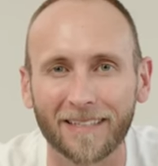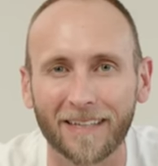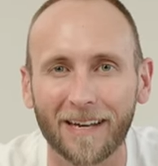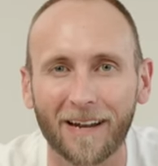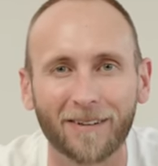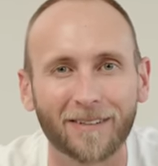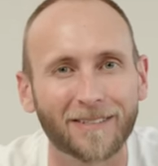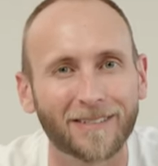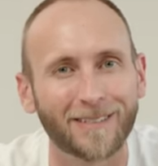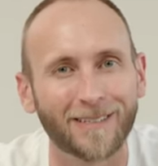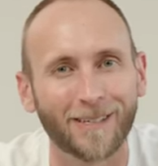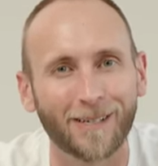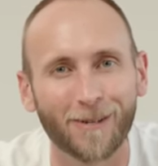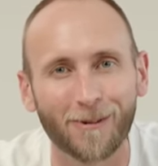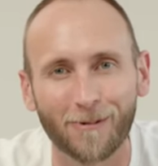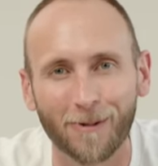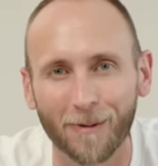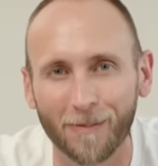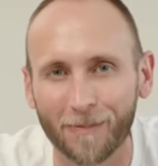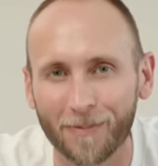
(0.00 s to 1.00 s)
and I'll see
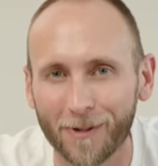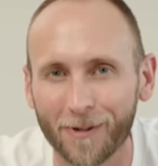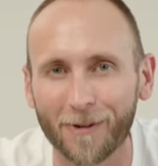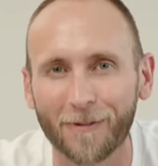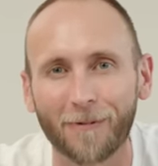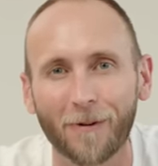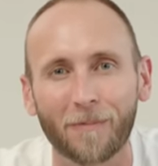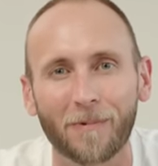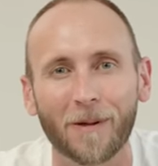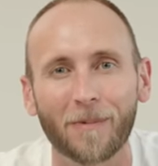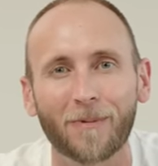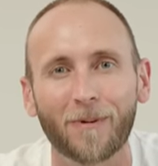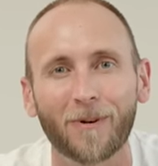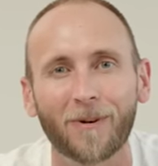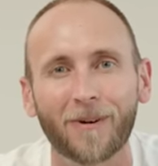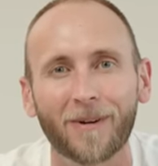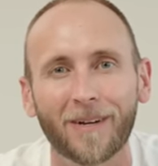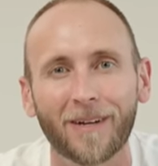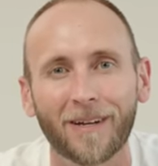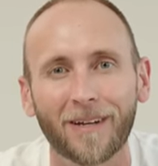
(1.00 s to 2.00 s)
you beautiful
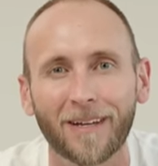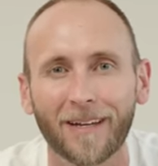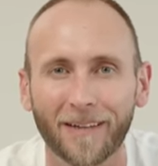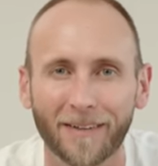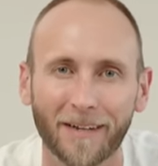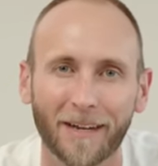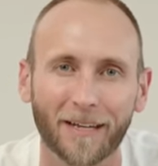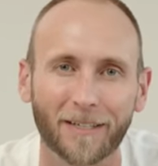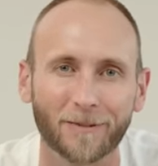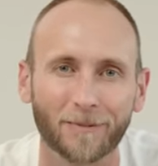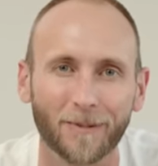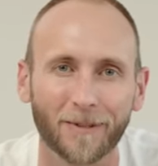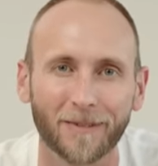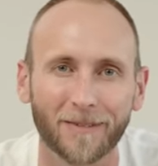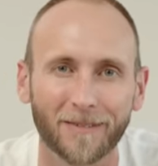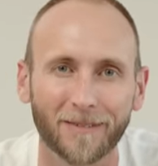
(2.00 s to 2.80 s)
people in the next one.